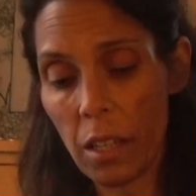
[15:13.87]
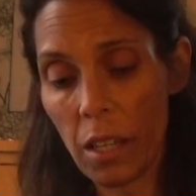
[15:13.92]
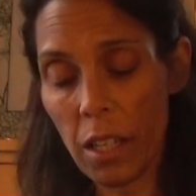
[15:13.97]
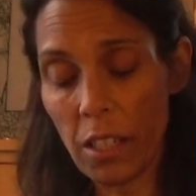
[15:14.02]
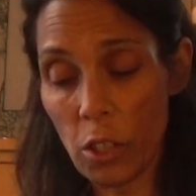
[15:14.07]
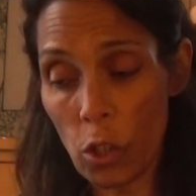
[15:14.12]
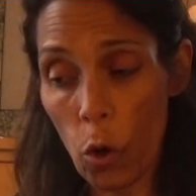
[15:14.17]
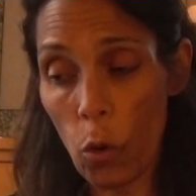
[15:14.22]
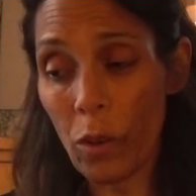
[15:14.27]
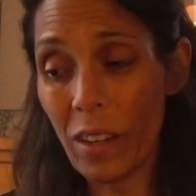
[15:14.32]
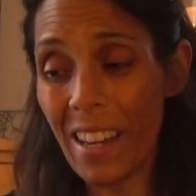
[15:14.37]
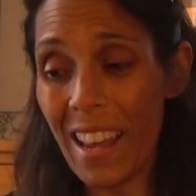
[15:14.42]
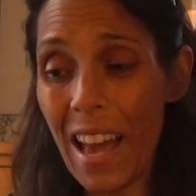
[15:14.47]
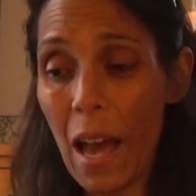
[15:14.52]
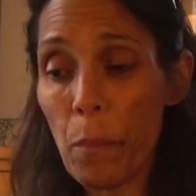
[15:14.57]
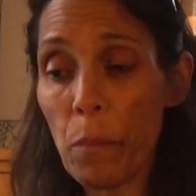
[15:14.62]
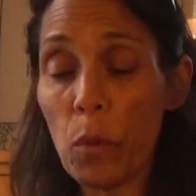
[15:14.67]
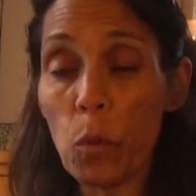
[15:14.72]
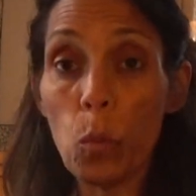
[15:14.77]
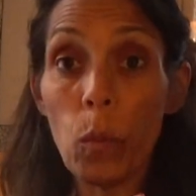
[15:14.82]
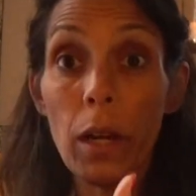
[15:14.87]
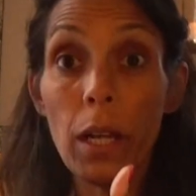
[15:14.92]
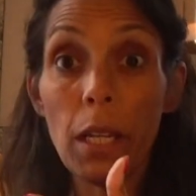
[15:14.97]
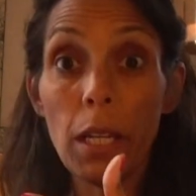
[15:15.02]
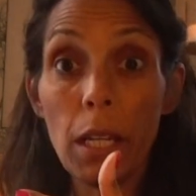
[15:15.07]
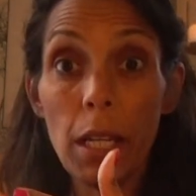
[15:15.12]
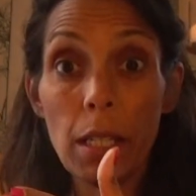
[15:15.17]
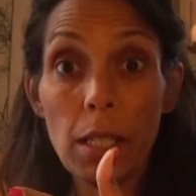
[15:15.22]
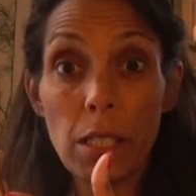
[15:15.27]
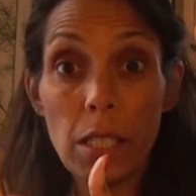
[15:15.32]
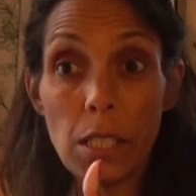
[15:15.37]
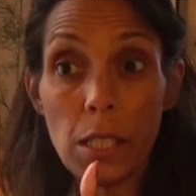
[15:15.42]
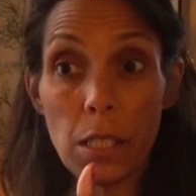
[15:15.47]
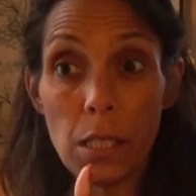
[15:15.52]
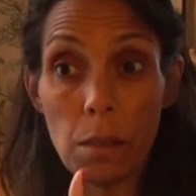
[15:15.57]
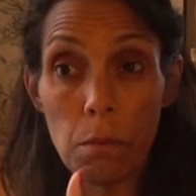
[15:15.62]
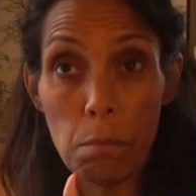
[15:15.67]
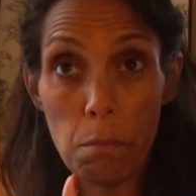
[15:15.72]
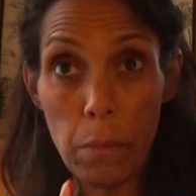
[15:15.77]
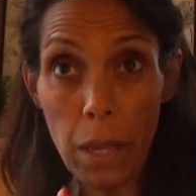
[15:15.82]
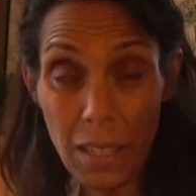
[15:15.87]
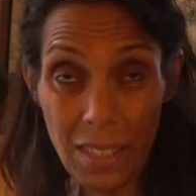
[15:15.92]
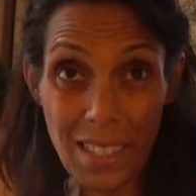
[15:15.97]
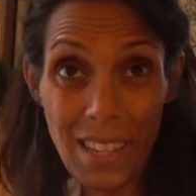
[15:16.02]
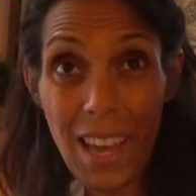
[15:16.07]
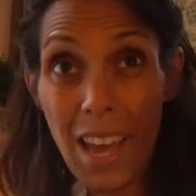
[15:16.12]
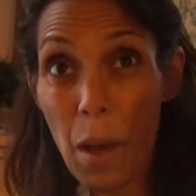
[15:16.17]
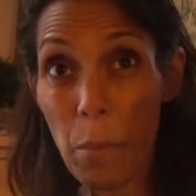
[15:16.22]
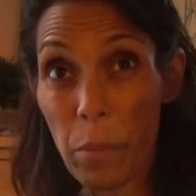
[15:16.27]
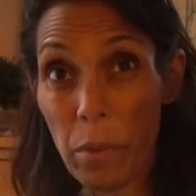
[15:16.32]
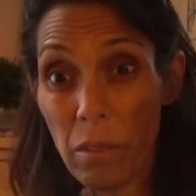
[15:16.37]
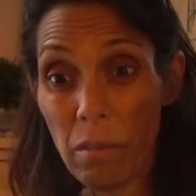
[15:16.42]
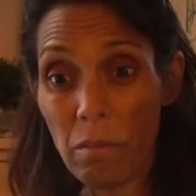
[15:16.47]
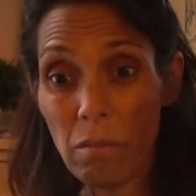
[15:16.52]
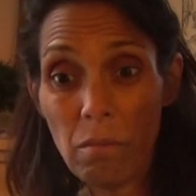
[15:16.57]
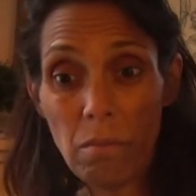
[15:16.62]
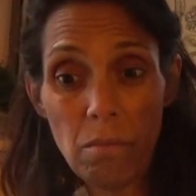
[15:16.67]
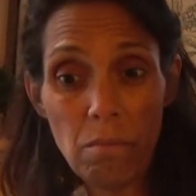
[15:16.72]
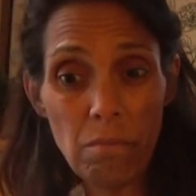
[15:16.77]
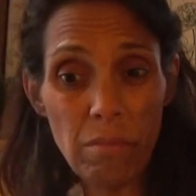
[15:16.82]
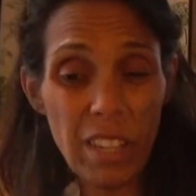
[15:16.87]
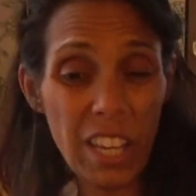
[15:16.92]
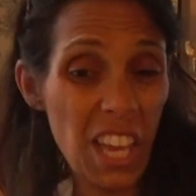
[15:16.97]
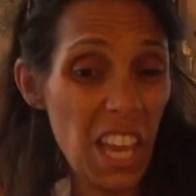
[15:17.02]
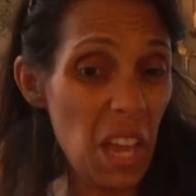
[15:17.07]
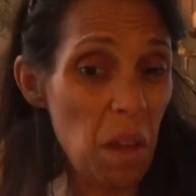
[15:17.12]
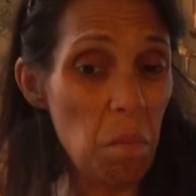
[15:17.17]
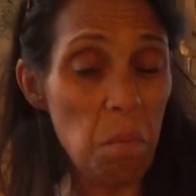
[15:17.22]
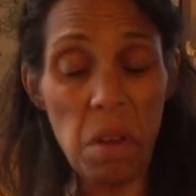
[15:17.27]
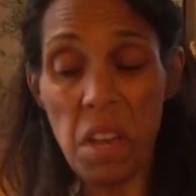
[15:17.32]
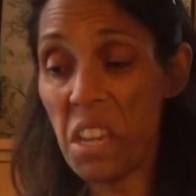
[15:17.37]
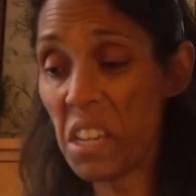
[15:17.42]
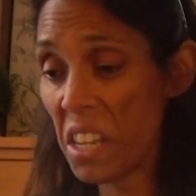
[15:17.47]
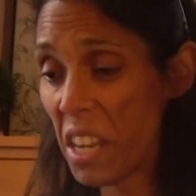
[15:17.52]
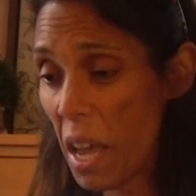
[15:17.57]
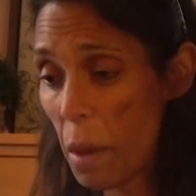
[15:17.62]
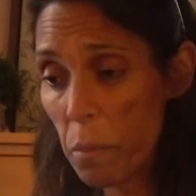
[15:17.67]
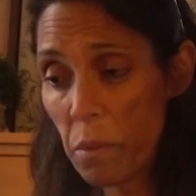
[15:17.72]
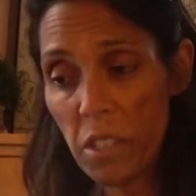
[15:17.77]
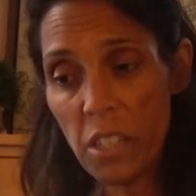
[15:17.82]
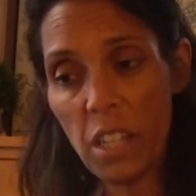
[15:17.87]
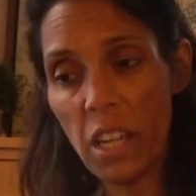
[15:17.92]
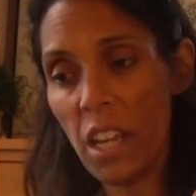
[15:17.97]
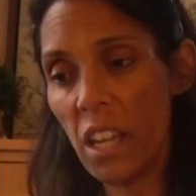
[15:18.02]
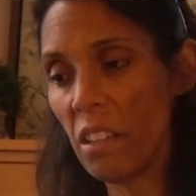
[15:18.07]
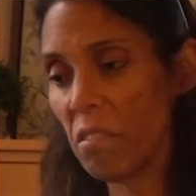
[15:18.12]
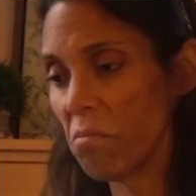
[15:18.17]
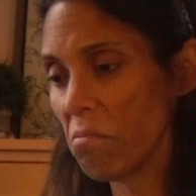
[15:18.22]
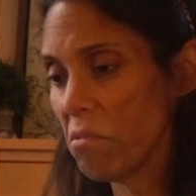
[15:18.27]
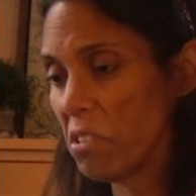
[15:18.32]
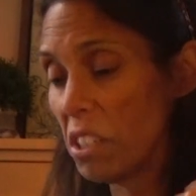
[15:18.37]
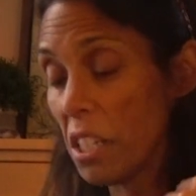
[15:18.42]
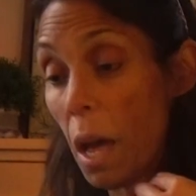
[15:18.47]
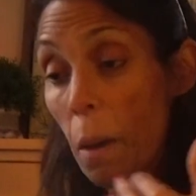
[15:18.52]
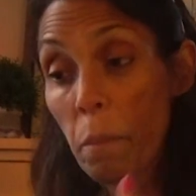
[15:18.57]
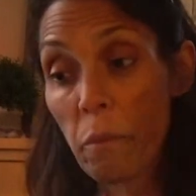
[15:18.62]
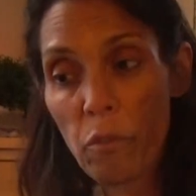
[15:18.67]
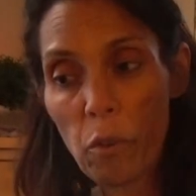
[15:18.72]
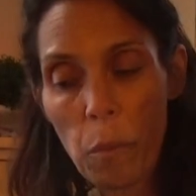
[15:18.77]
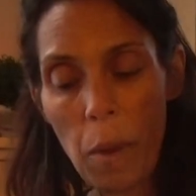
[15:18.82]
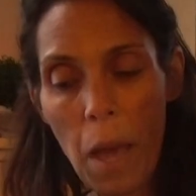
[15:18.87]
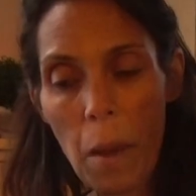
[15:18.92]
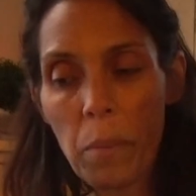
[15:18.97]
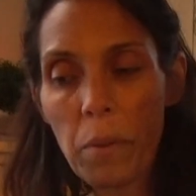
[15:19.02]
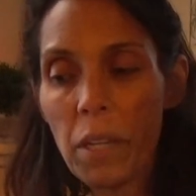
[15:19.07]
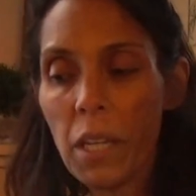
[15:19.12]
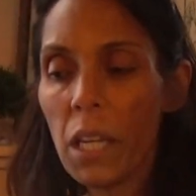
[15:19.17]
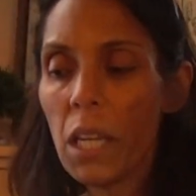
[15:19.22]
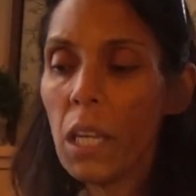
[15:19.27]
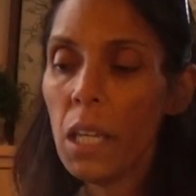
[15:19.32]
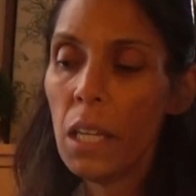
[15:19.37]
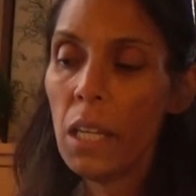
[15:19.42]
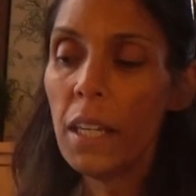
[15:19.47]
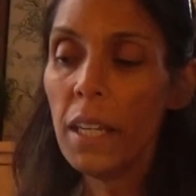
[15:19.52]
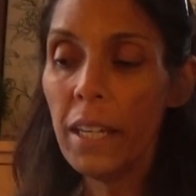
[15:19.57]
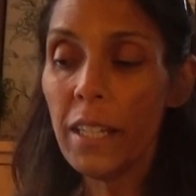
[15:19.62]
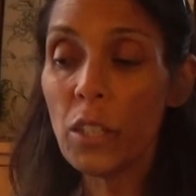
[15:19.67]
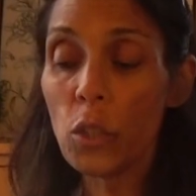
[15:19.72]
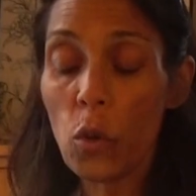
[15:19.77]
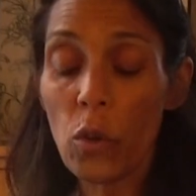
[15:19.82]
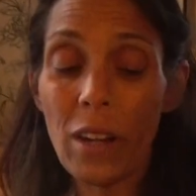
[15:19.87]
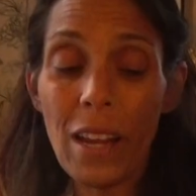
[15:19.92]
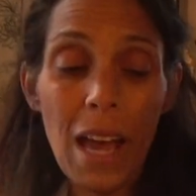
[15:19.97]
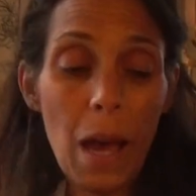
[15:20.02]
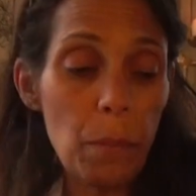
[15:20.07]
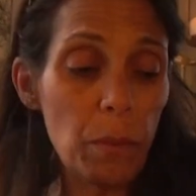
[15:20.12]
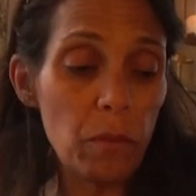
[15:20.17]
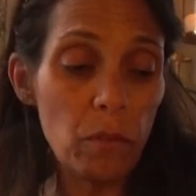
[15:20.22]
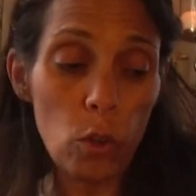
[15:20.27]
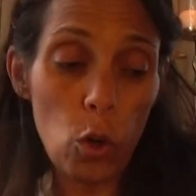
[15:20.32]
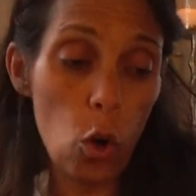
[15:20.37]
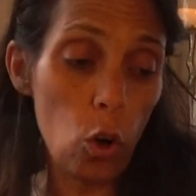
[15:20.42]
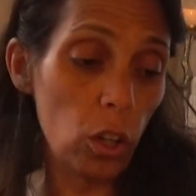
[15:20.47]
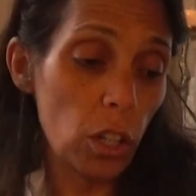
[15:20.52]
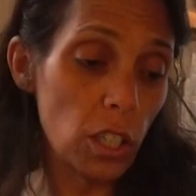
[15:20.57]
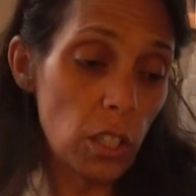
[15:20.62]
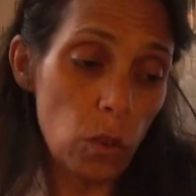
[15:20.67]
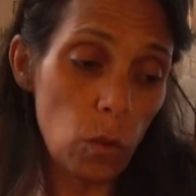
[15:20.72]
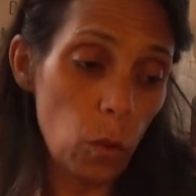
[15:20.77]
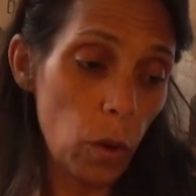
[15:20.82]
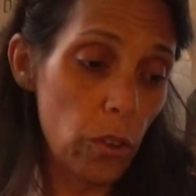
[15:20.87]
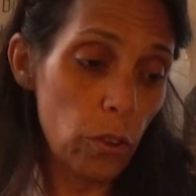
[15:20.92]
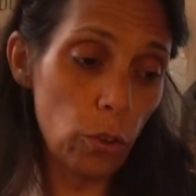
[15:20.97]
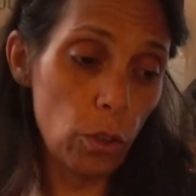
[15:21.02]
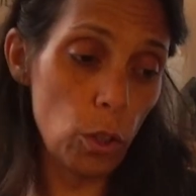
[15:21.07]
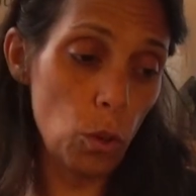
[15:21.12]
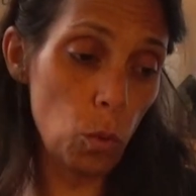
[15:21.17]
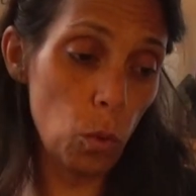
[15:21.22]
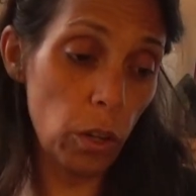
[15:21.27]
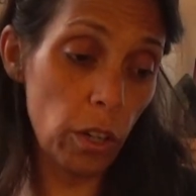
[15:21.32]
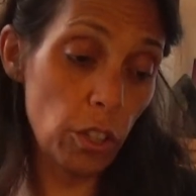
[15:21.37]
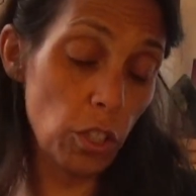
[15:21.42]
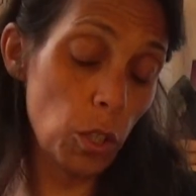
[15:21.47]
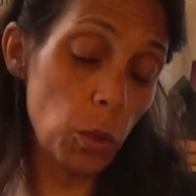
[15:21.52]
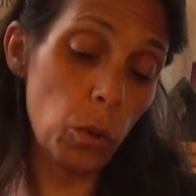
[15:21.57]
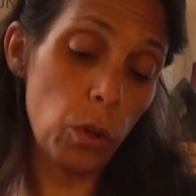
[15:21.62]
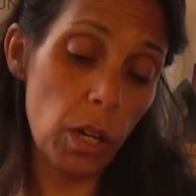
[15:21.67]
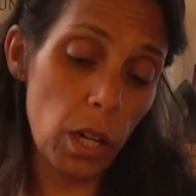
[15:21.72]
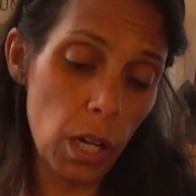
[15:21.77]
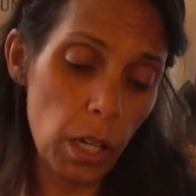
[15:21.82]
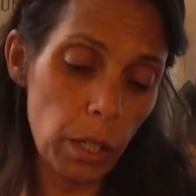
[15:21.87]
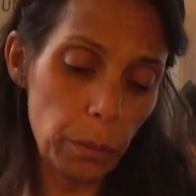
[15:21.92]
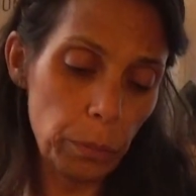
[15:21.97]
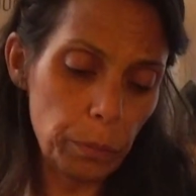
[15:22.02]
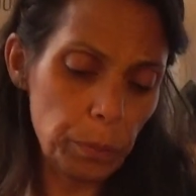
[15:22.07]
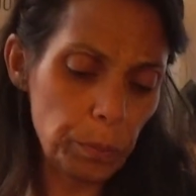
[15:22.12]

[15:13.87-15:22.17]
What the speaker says: It's going to happen when it's meant to happen. You can't make it happen. You can't stop it from happening. It's going to happen regardless of whether you want it to or not.